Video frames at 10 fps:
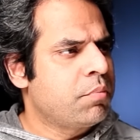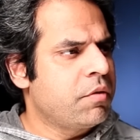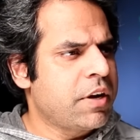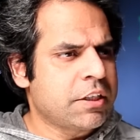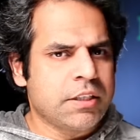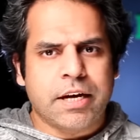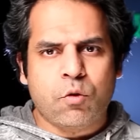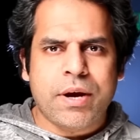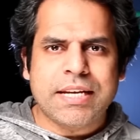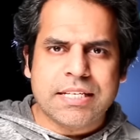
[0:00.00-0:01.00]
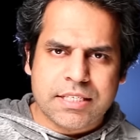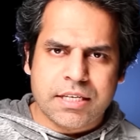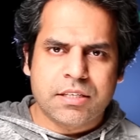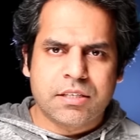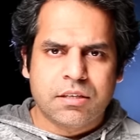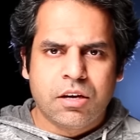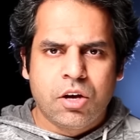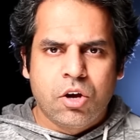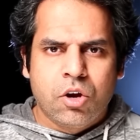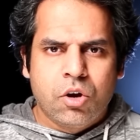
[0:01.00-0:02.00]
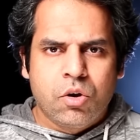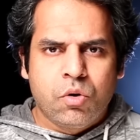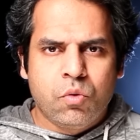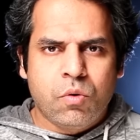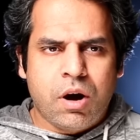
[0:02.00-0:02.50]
professional acquaintances who